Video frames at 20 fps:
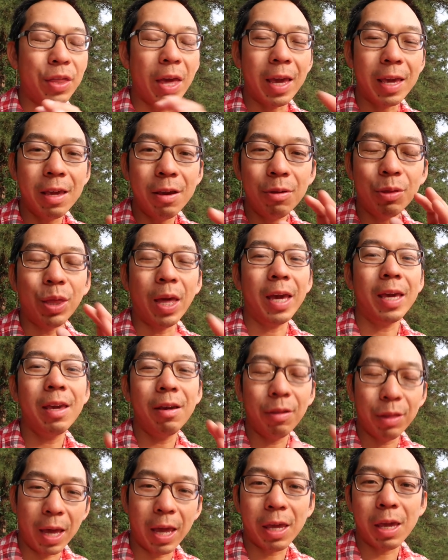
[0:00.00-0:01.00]
Thank you,
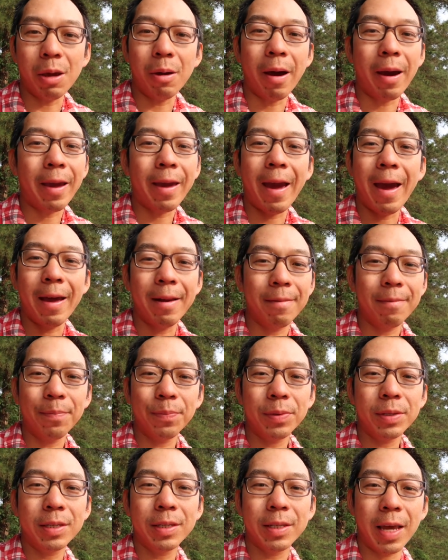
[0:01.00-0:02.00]
thank you, thank you. I can't
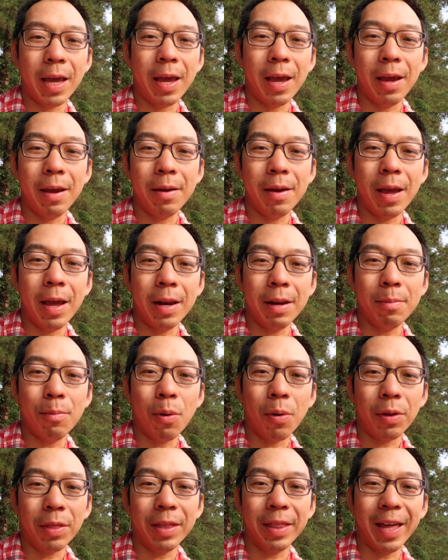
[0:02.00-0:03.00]
say any
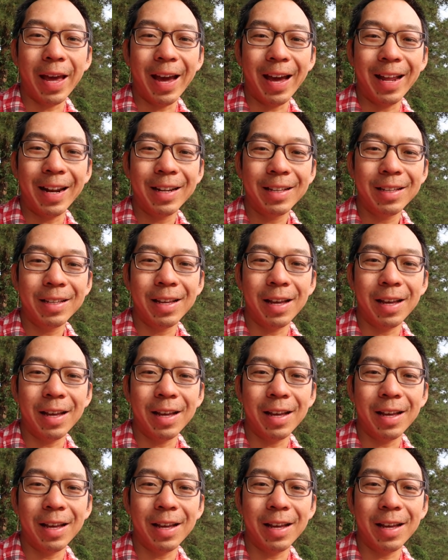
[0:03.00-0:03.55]
more than that.